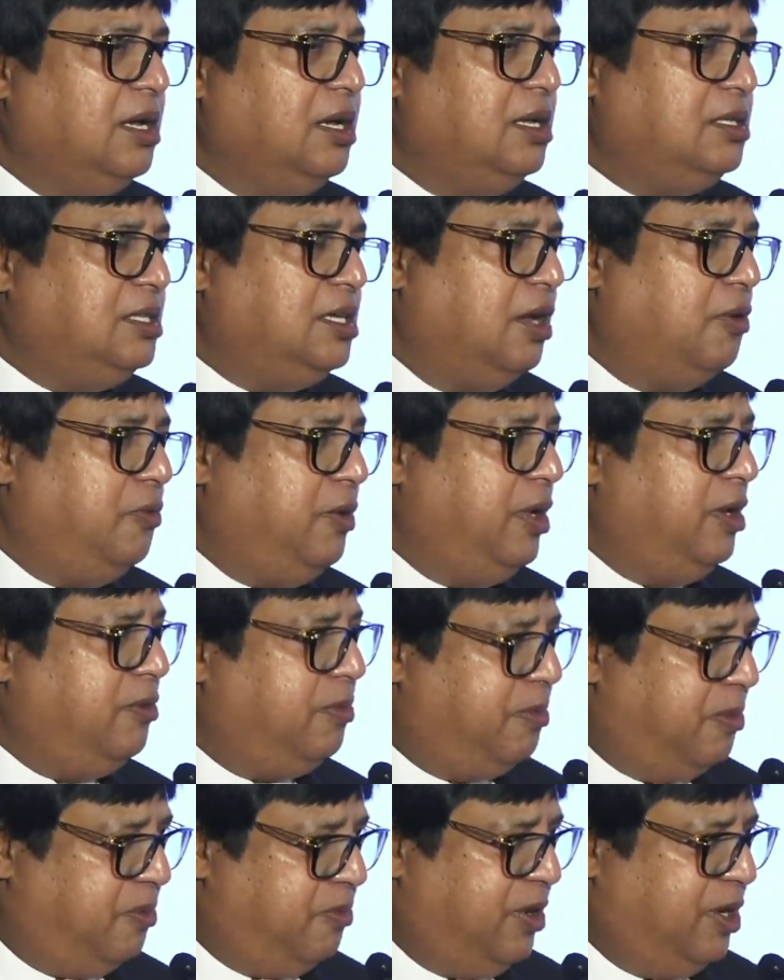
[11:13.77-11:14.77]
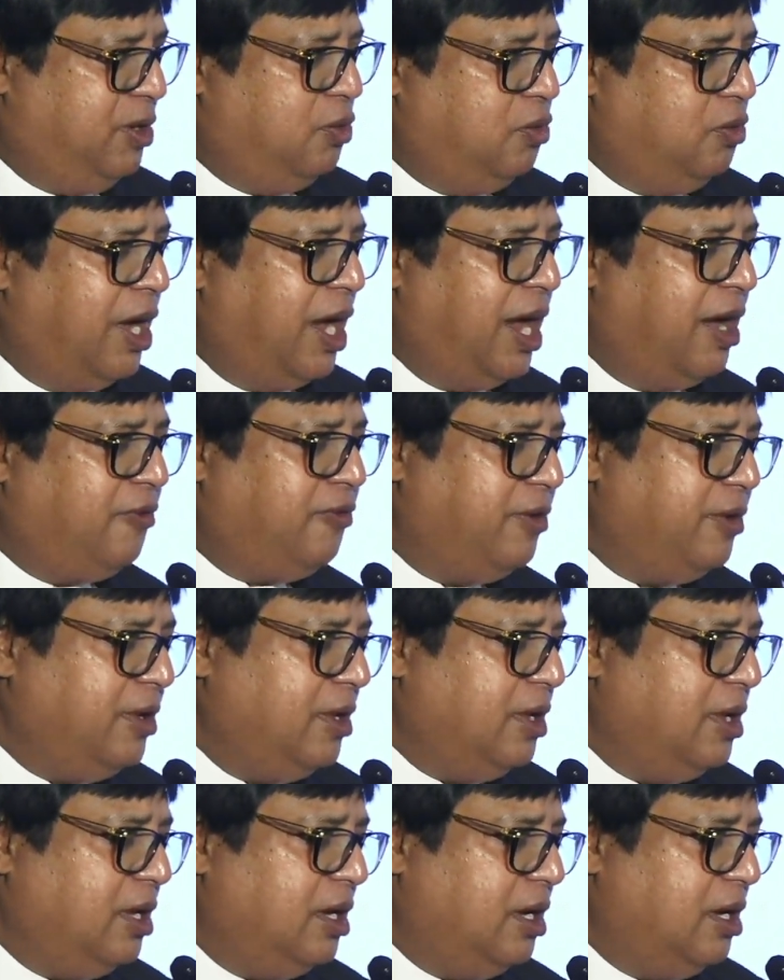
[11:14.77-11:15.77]
say we do have
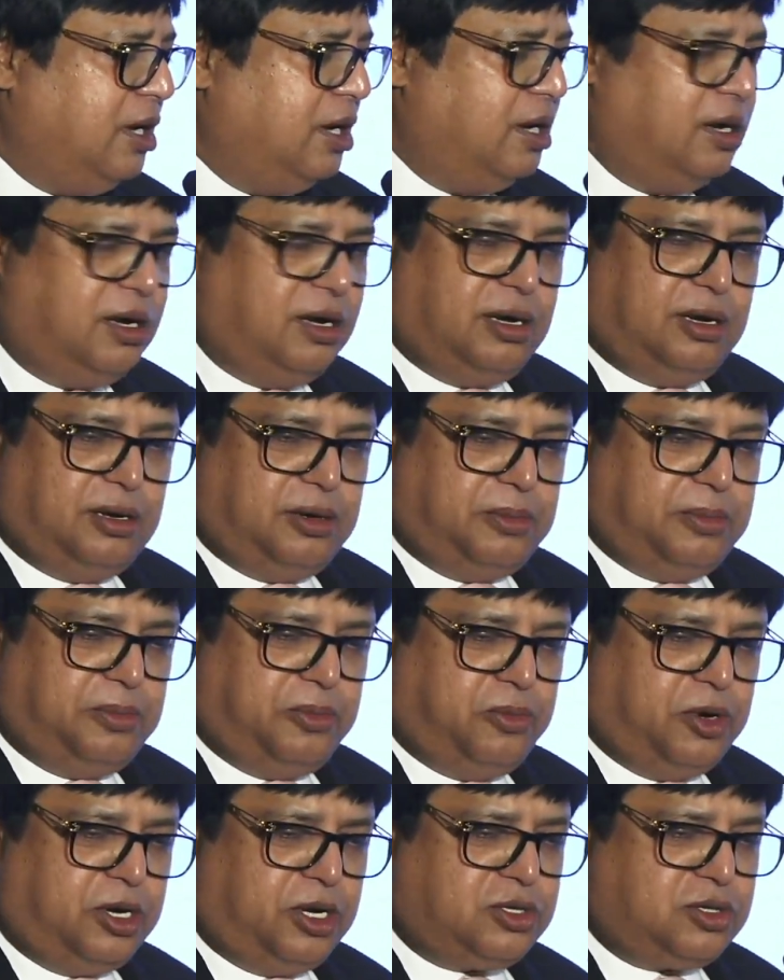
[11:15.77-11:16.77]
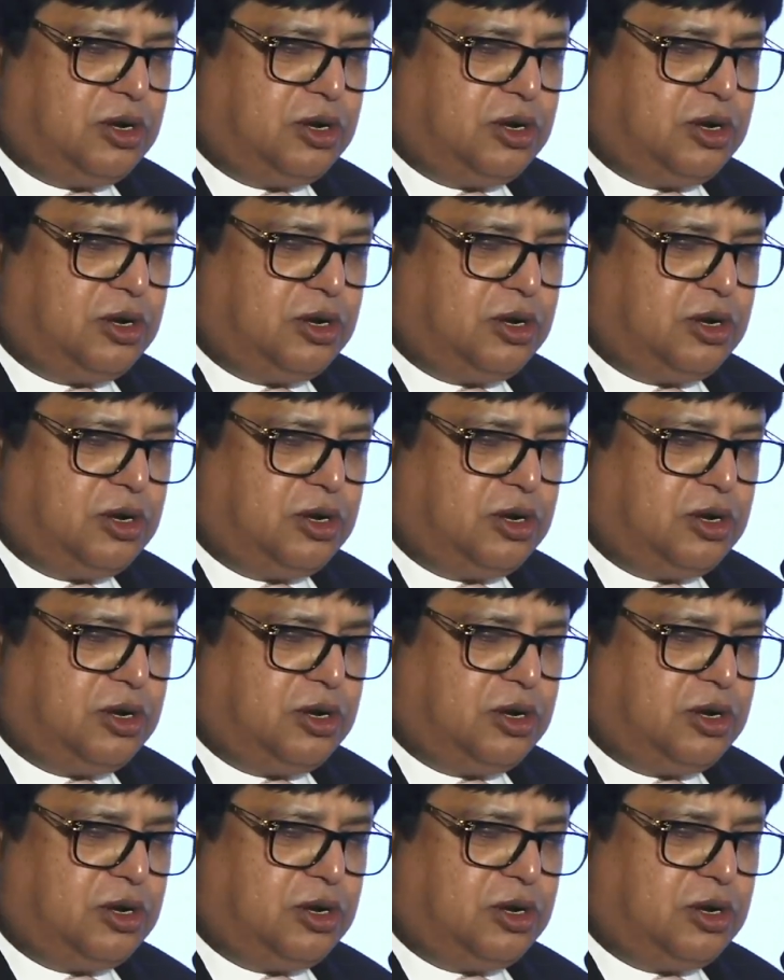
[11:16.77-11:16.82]
what